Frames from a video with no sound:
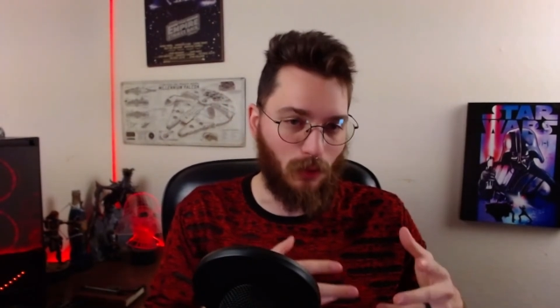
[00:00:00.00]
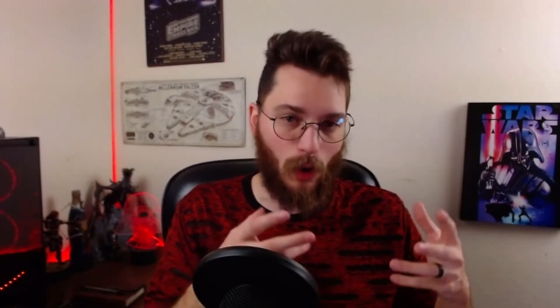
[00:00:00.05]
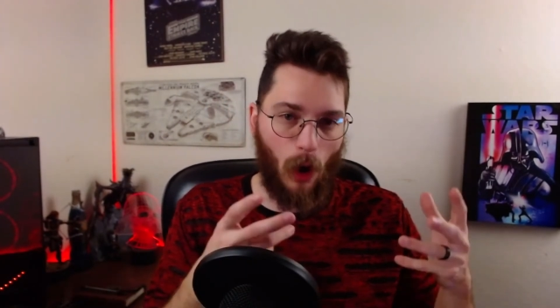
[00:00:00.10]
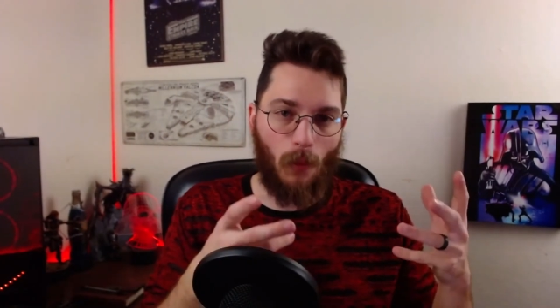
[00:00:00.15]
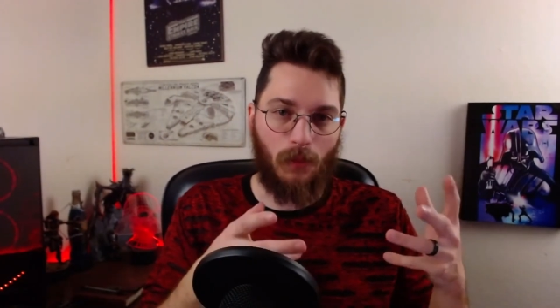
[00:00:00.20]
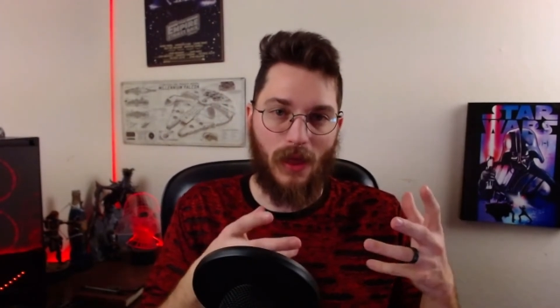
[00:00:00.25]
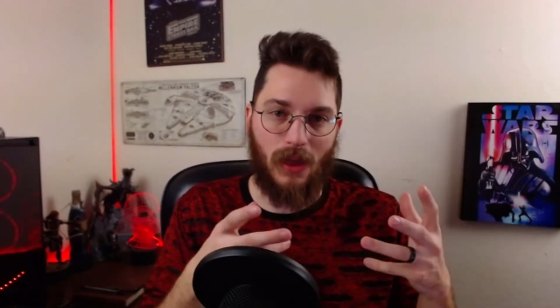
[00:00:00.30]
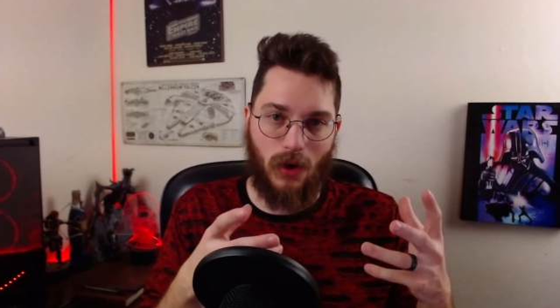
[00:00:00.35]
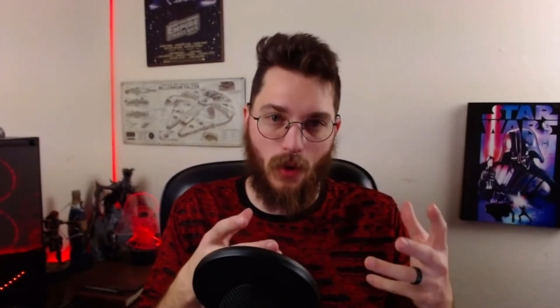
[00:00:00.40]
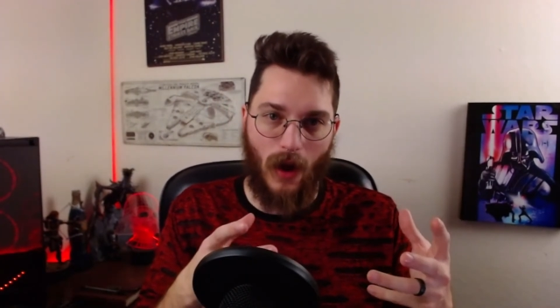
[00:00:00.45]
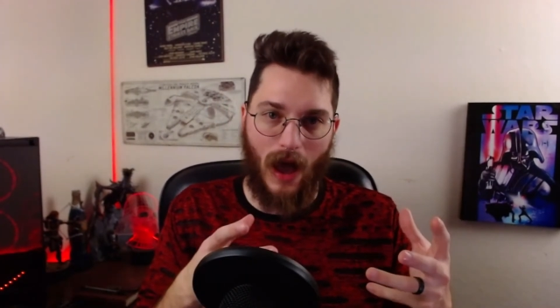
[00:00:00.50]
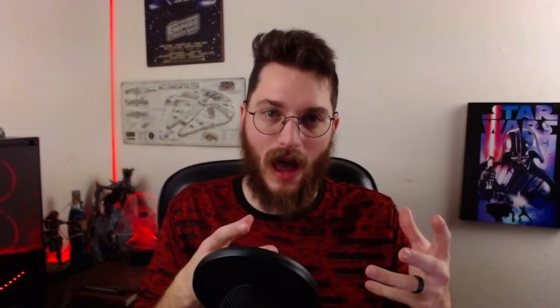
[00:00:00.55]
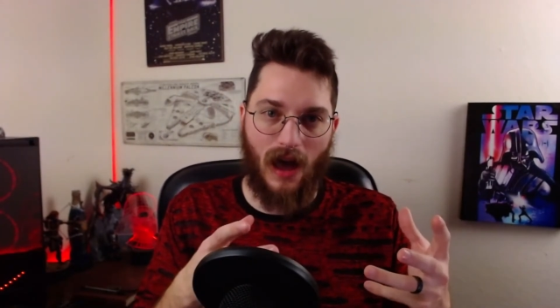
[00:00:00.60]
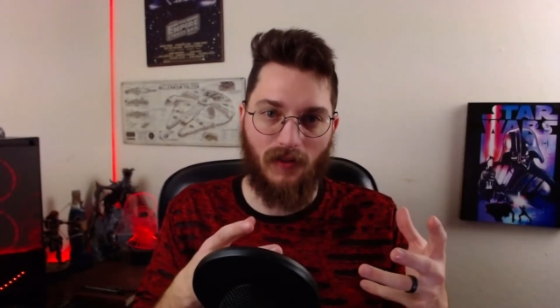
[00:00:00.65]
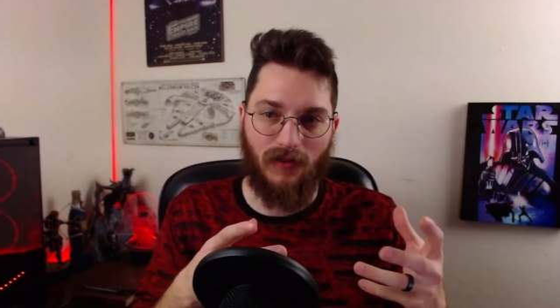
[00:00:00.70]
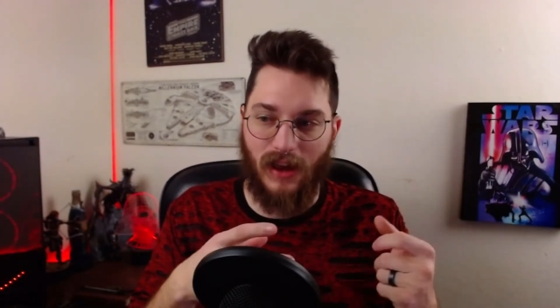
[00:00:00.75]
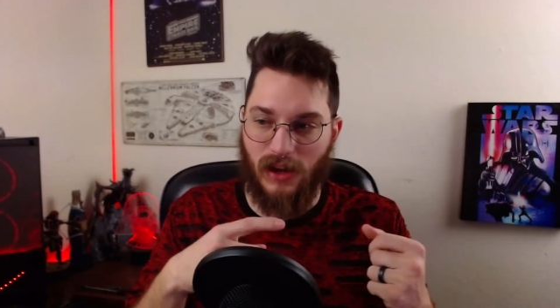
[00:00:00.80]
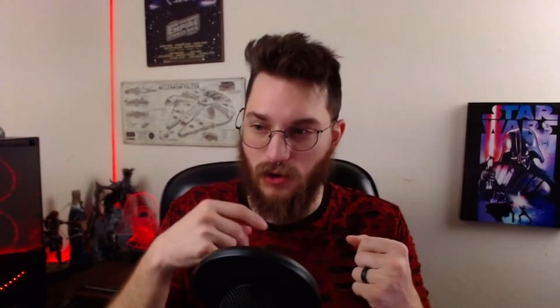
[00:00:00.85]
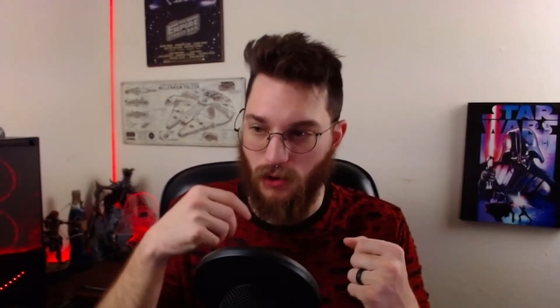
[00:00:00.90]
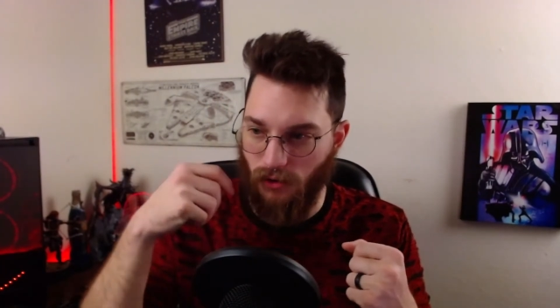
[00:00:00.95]
rope that you
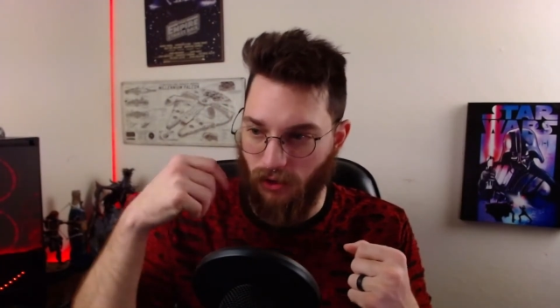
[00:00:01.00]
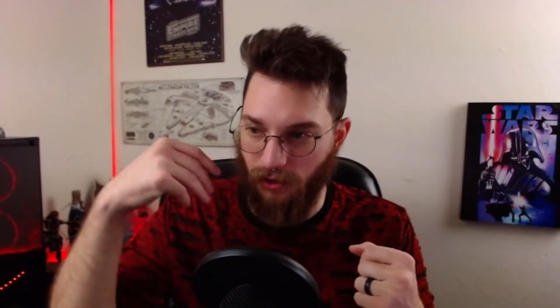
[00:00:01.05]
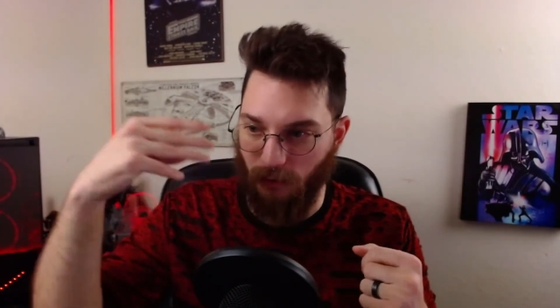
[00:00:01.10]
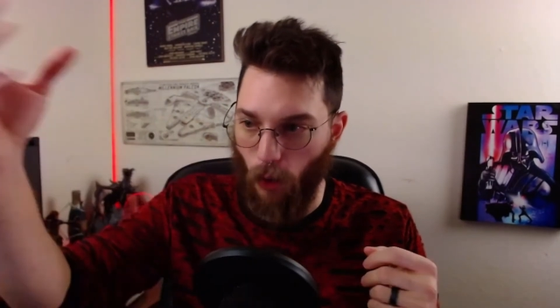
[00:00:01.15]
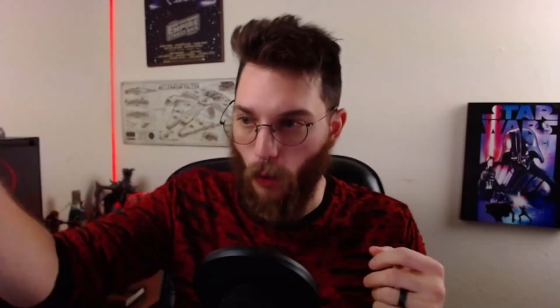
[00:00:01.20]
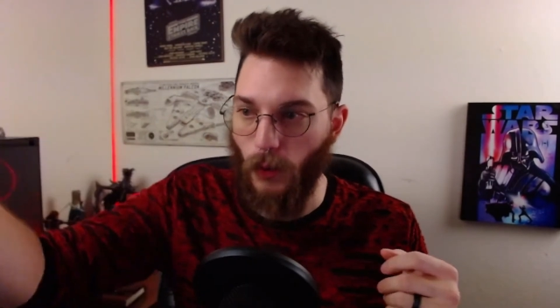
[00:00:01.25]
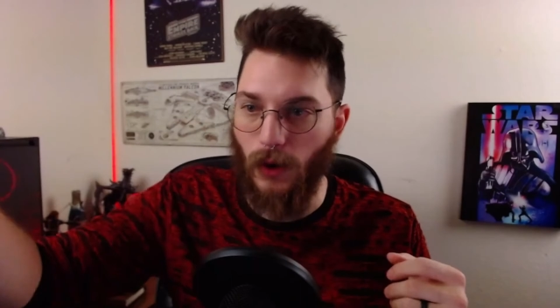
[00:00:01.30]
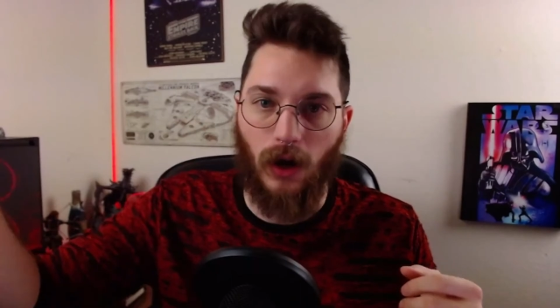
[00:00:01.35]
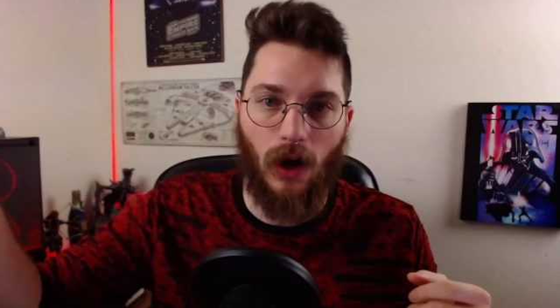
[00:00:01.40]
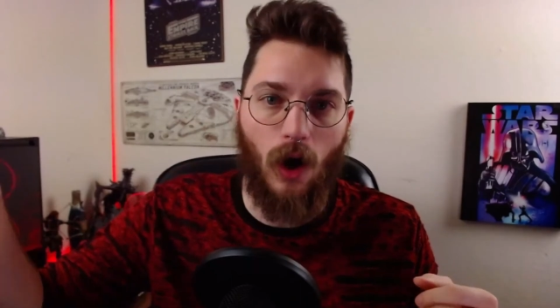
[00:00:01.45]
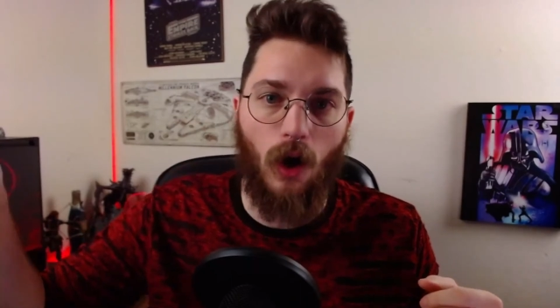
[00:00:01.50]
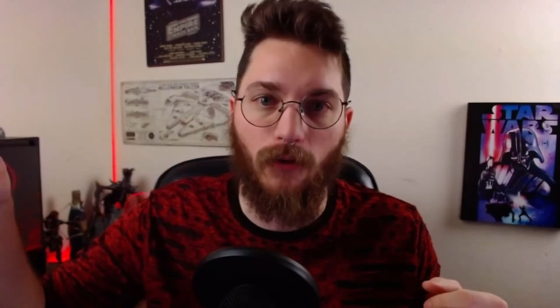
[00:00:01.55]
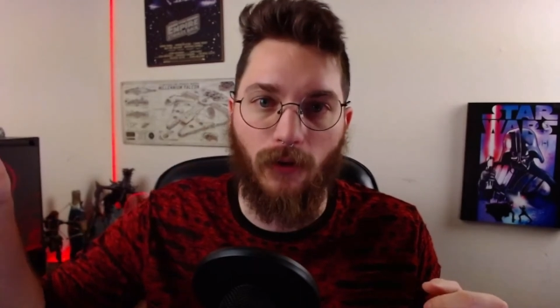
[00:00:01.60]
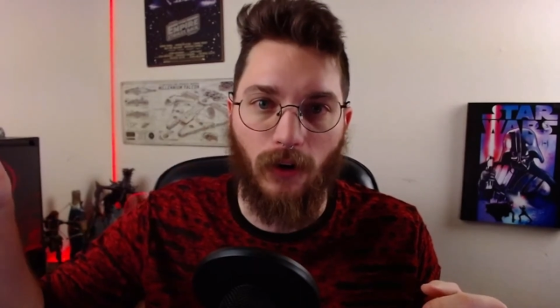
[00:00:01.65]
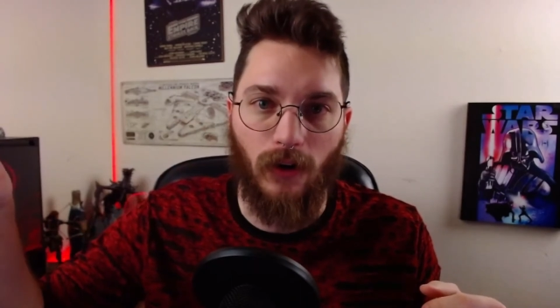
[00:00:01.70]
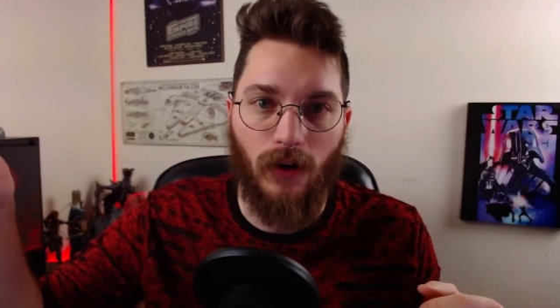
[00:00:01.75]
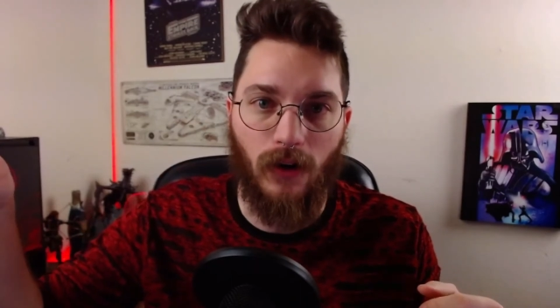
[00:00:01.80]
have and you're throwing it over.